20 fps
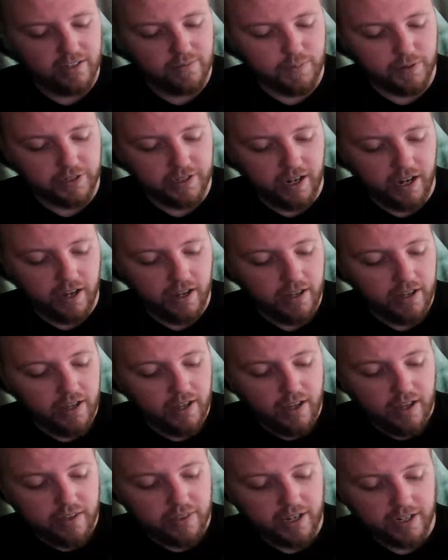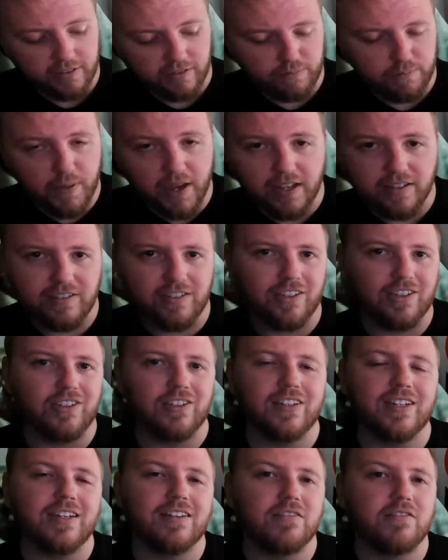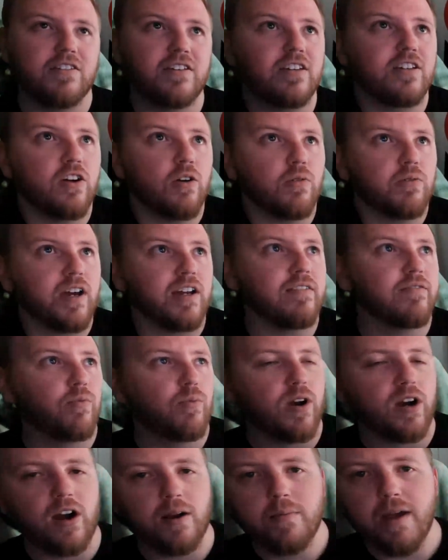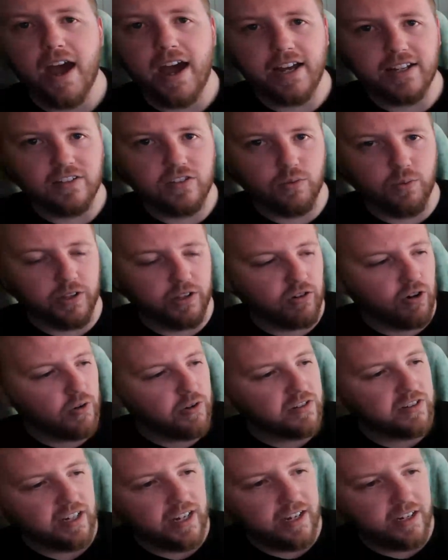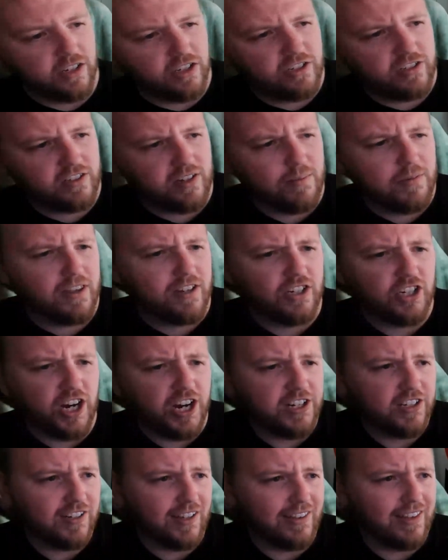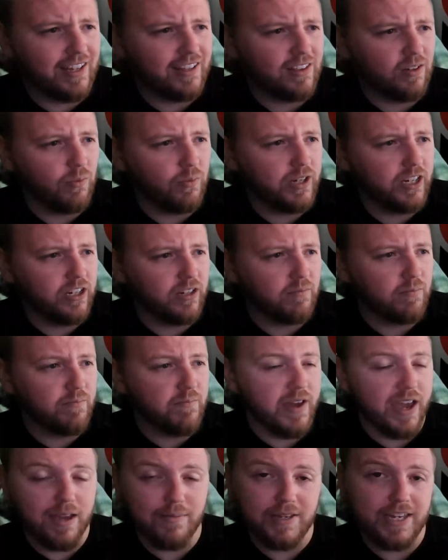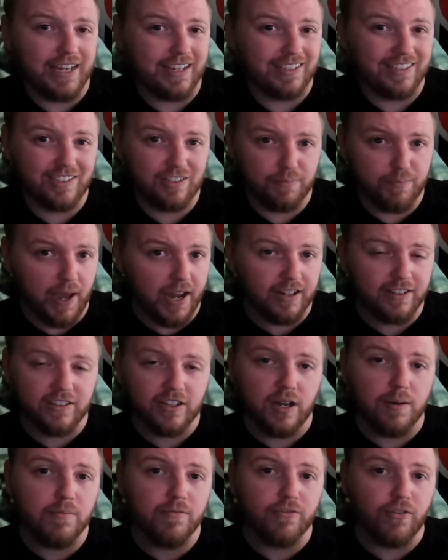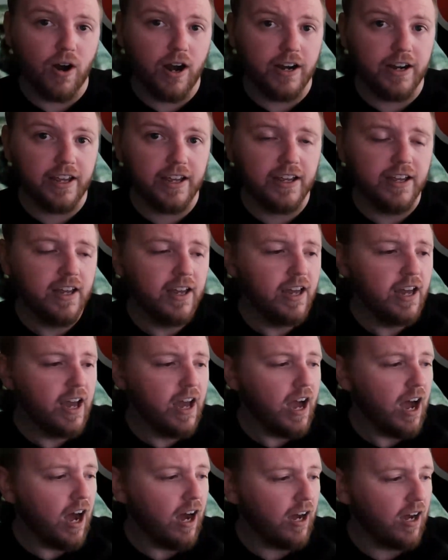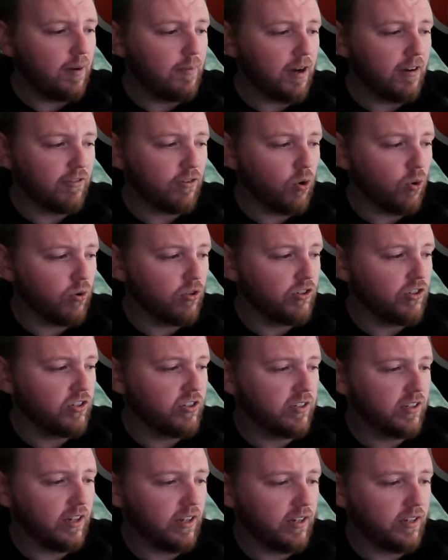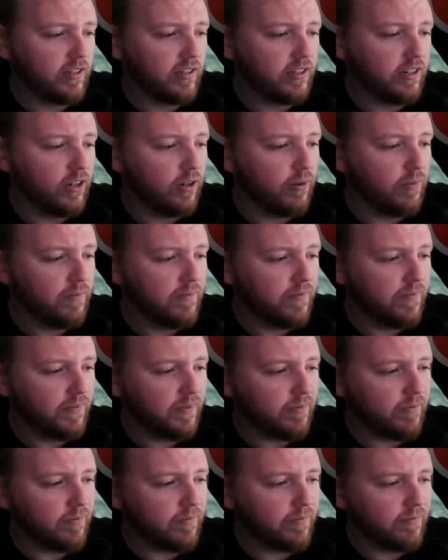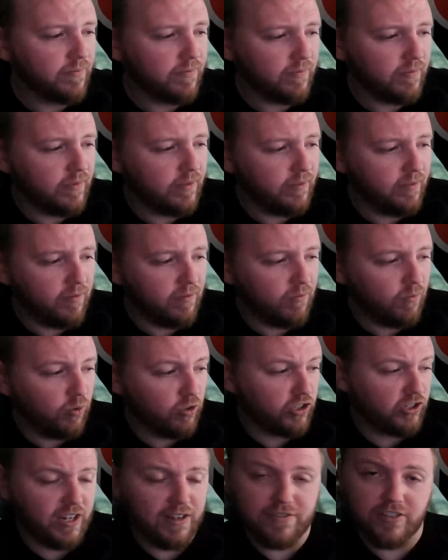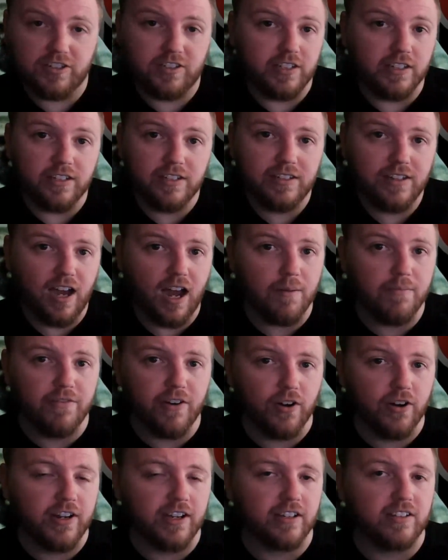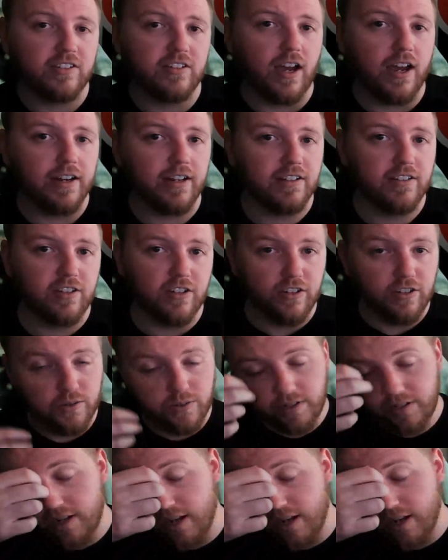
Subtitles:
But yeah, that's basically, you know, kind of where I'm at with Crota's Inn. Just some of the changes I think that we could maybe expect come Friday. Of course, you know, we'll just have to see. I'm very excited to do it.